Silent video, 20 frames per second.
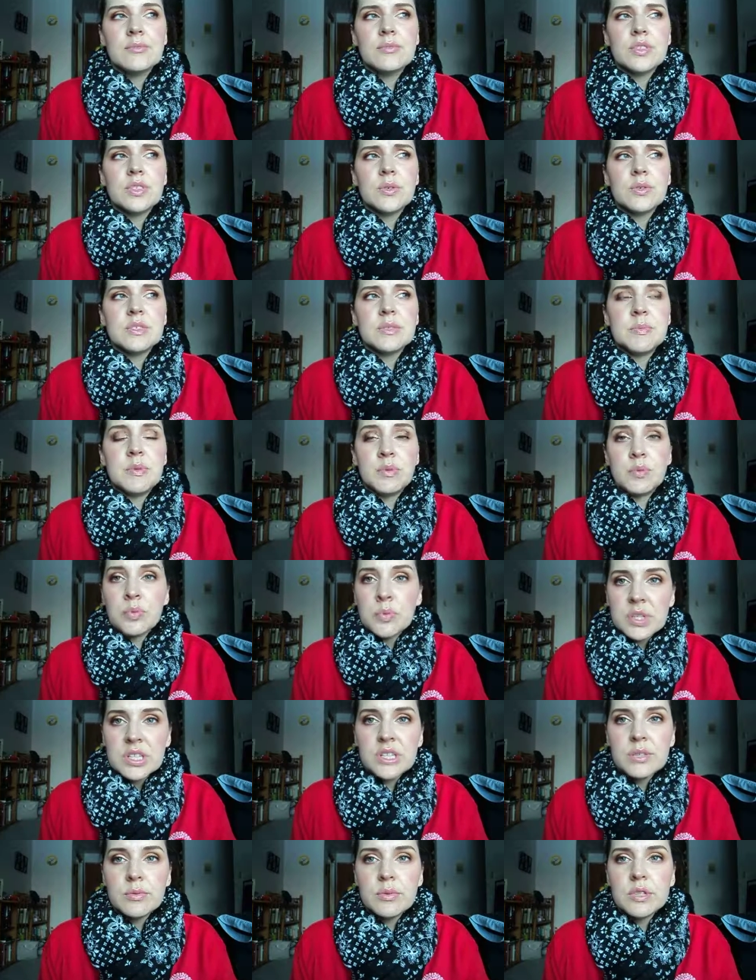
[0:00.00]
So it's been
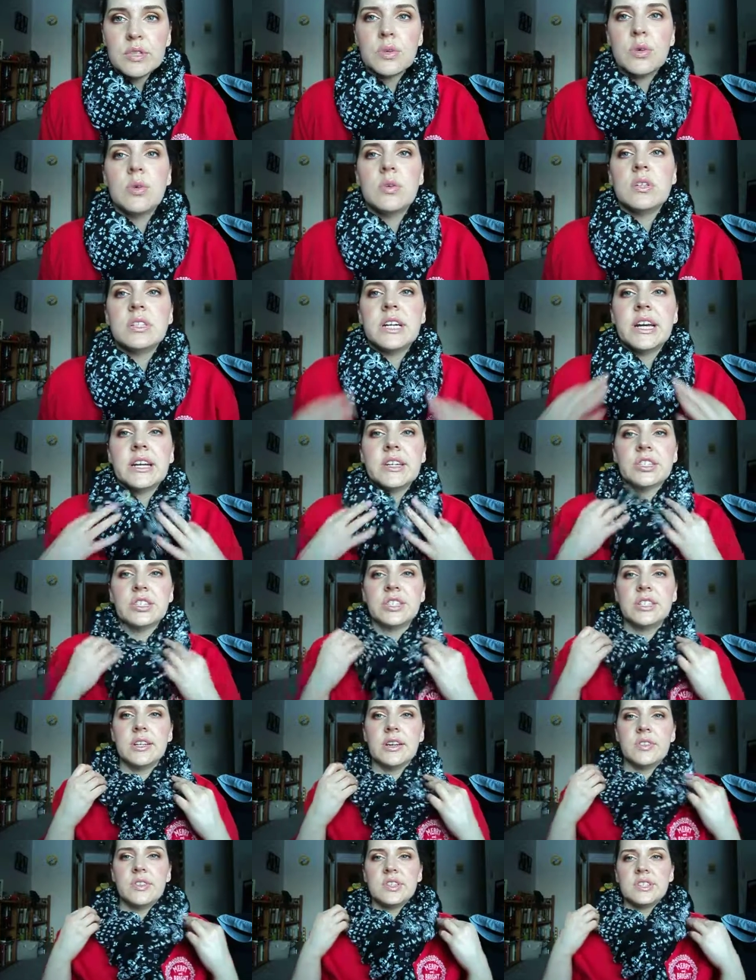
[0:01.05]
really, really cold. I actually
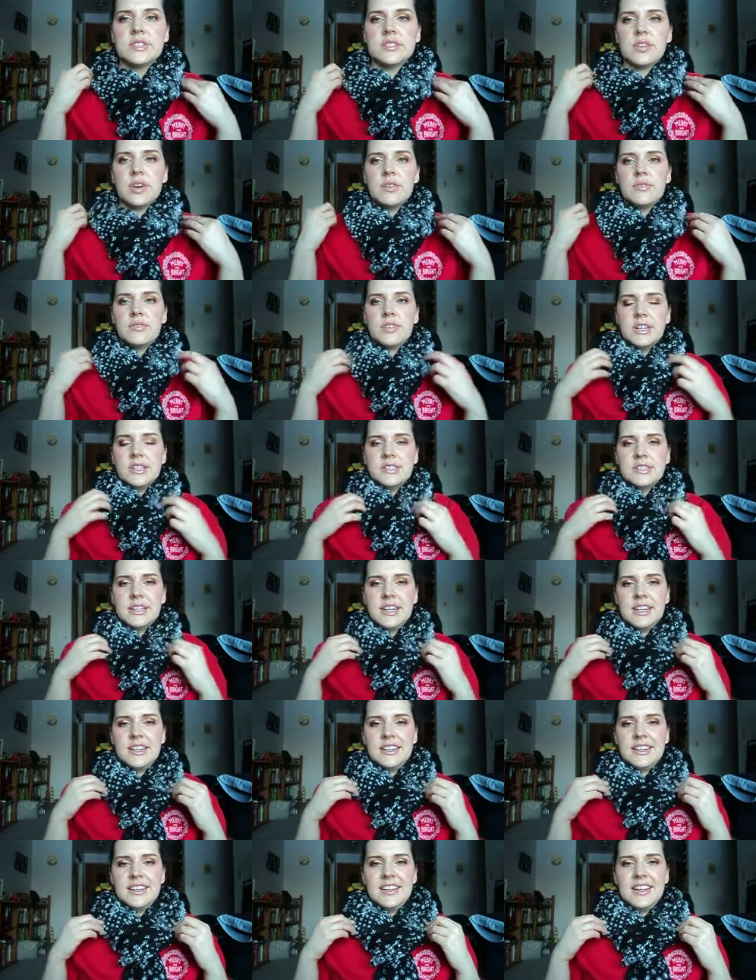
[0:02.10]
got this scarf last
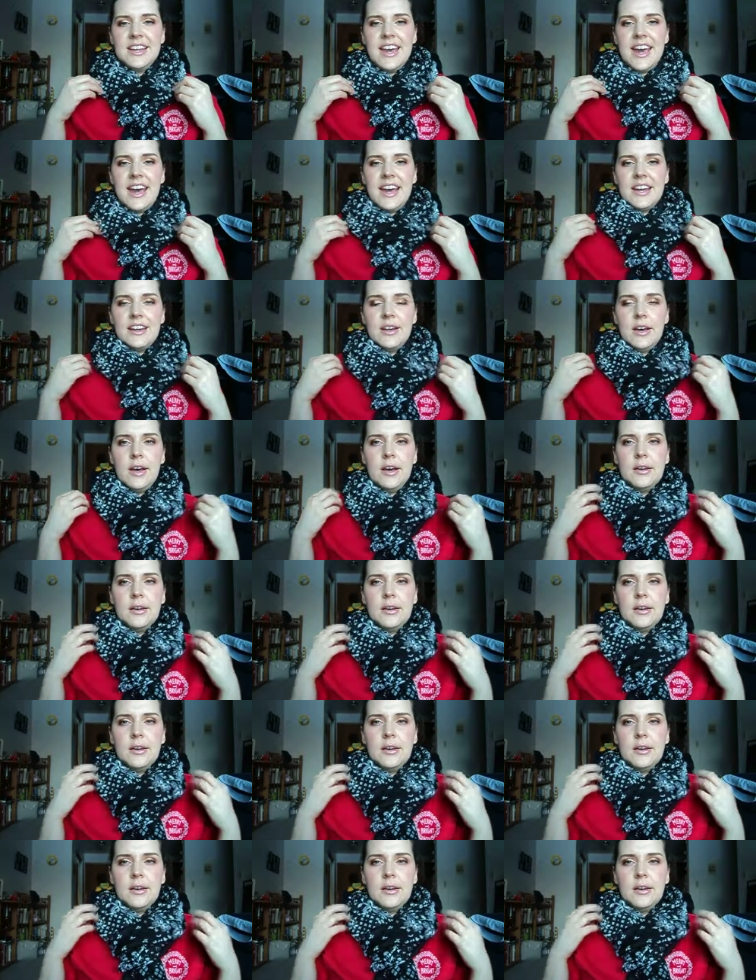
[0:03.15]
night at